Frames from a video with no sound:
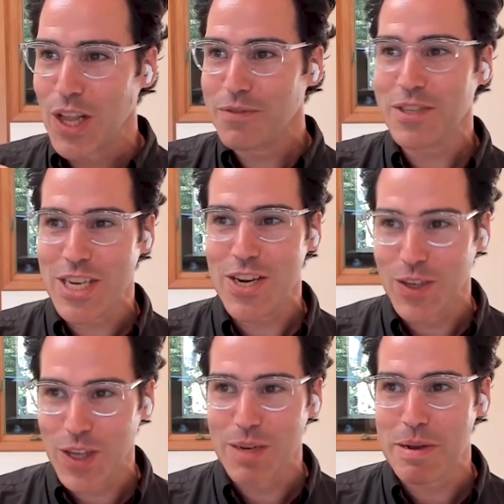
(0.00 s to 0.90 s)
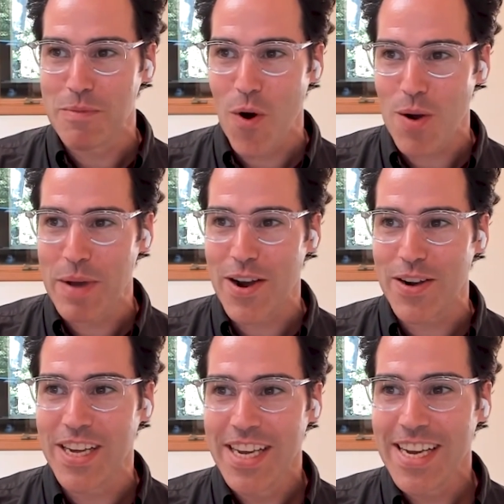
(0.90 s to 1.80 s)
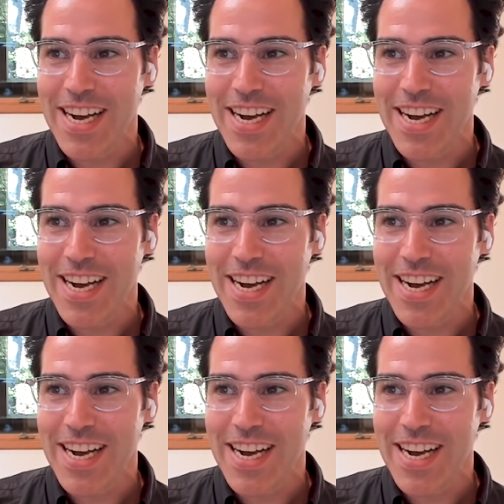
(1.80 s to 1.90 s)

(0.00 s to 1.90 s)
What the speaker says: Would love to hear a little bit more about,